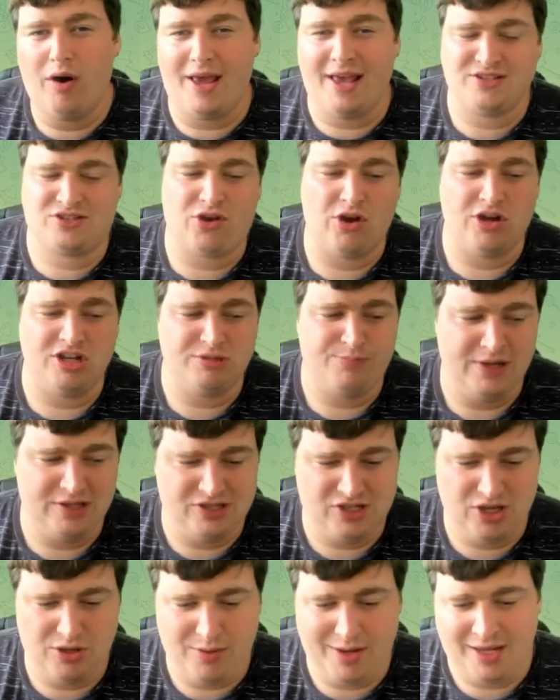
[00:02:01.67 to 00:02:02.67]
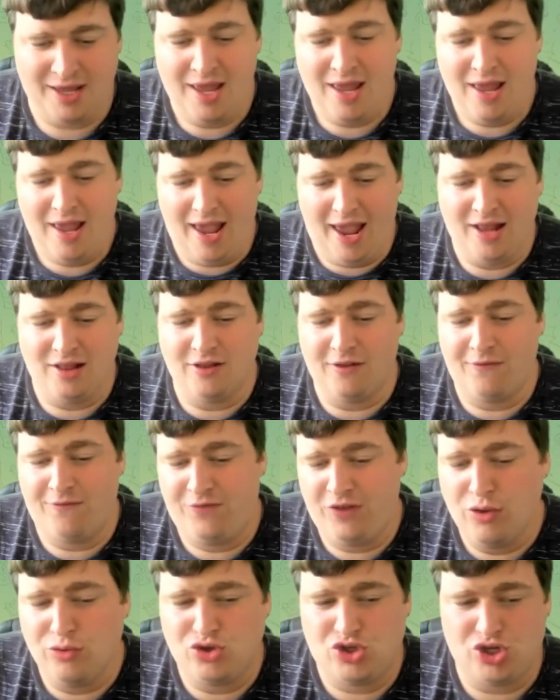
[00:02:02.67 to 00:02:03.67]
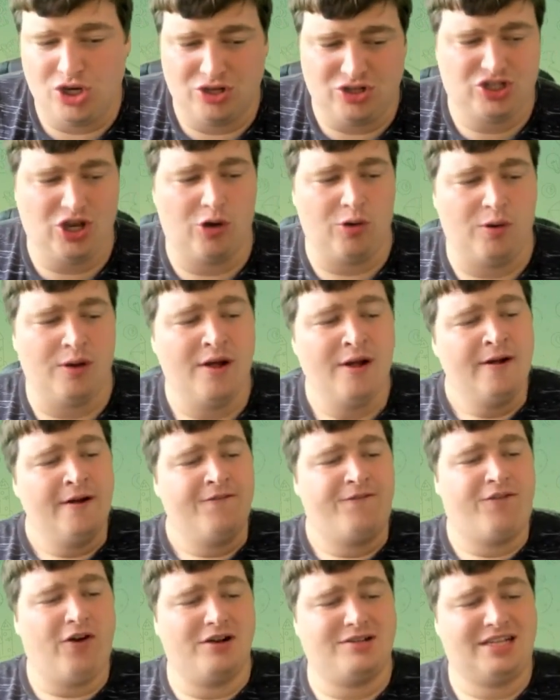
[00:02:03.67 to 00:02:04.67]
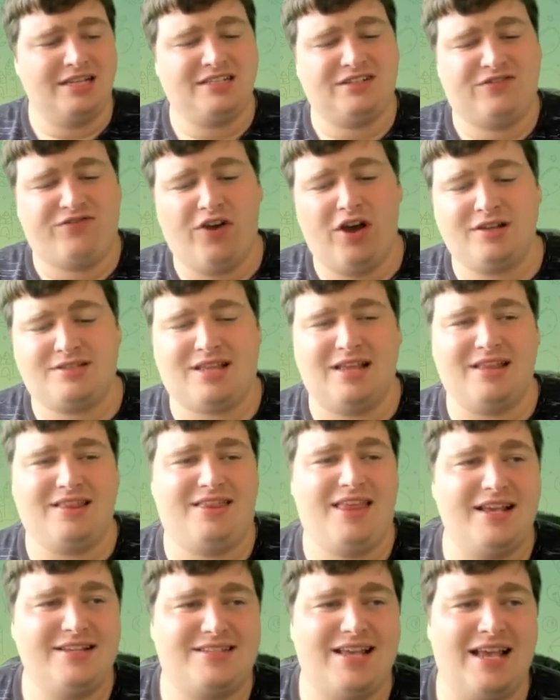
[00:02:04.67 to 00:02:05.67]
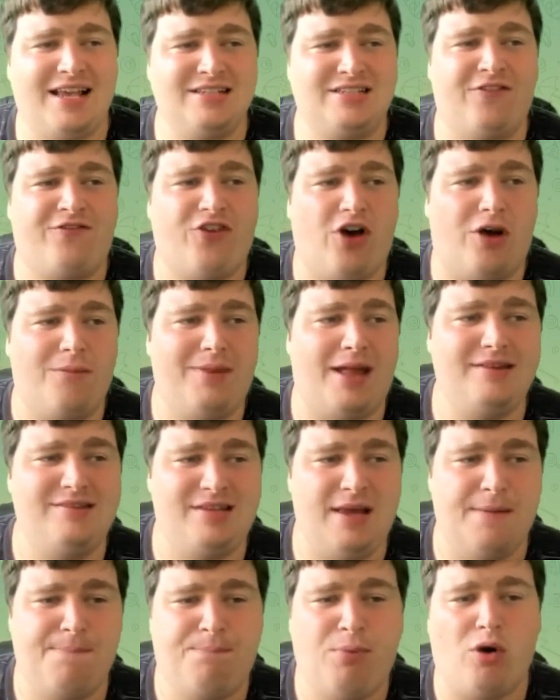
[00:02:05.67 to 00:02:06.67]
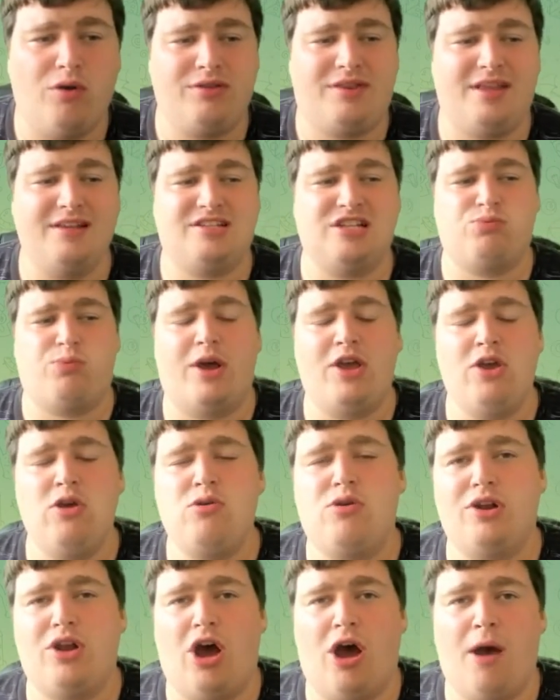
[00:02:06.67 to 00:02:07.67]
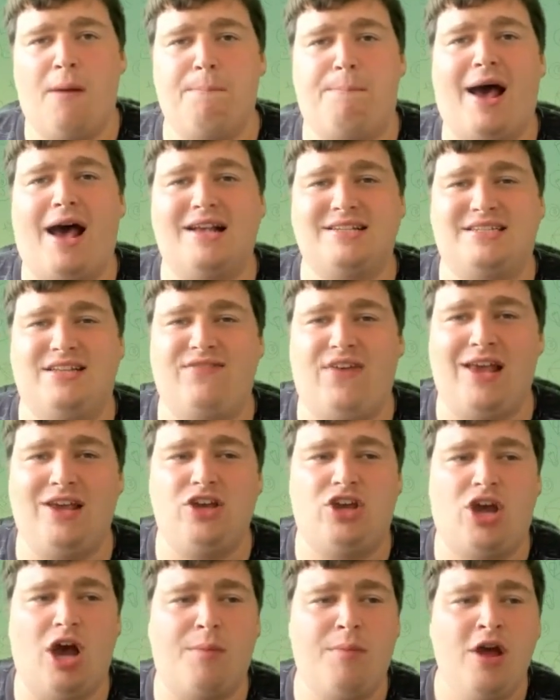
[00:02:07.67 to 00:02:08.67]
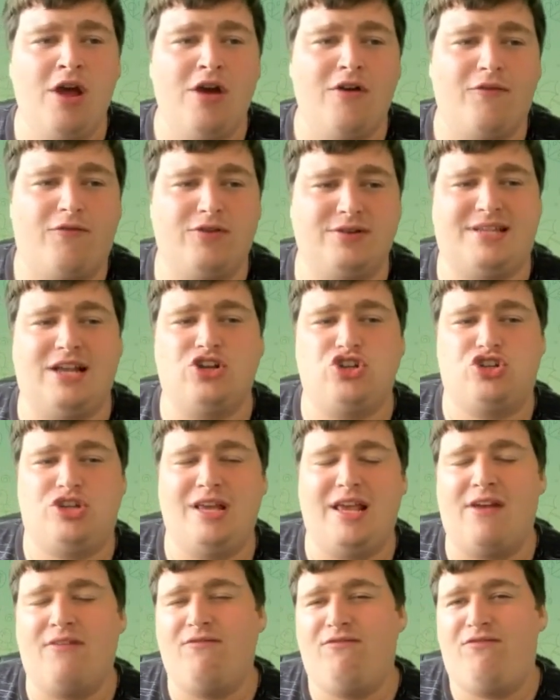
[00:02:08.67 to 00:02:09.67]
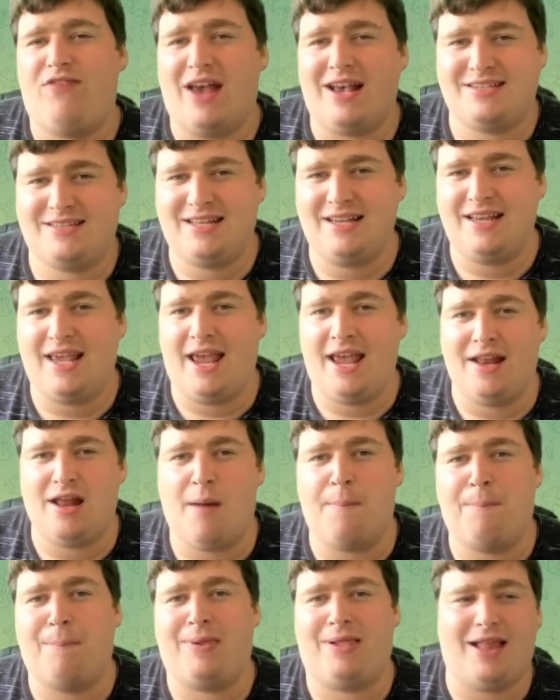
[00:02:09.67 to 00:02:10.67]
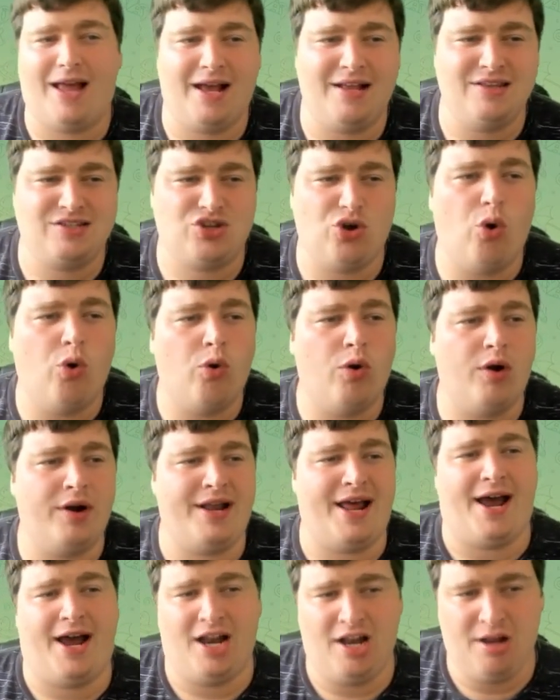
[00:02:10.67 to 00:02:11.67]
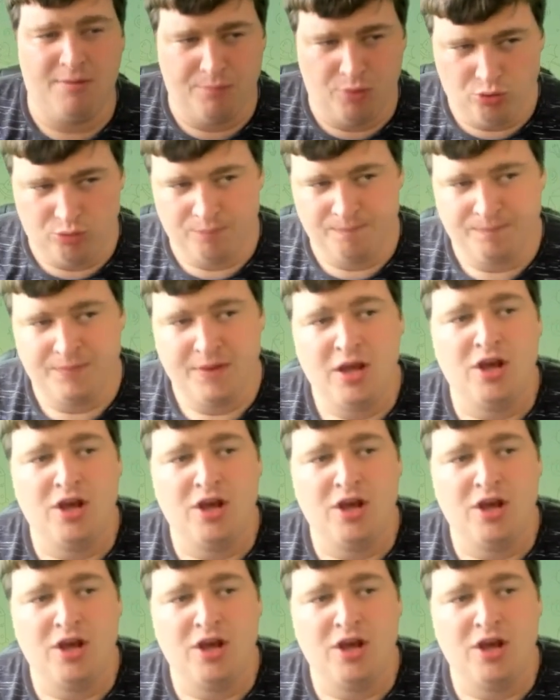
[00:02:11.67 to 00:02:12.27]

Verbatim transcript: it's going to be doing in the future. So first things first, this is the Farmlandia bot. This is where you can earn passive income for essentially investing in a plant or an animal.